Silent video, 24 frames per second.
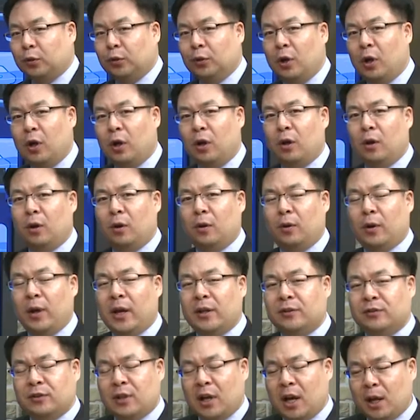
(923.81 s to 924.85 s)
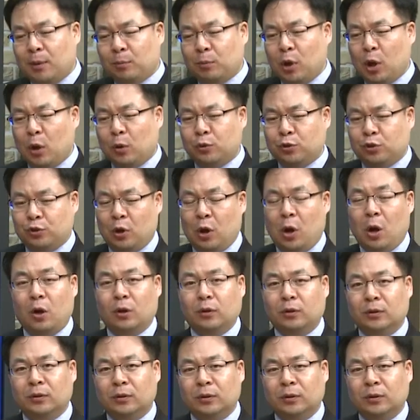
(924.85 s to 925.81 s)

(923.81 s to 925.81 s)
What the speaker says: as time goes on,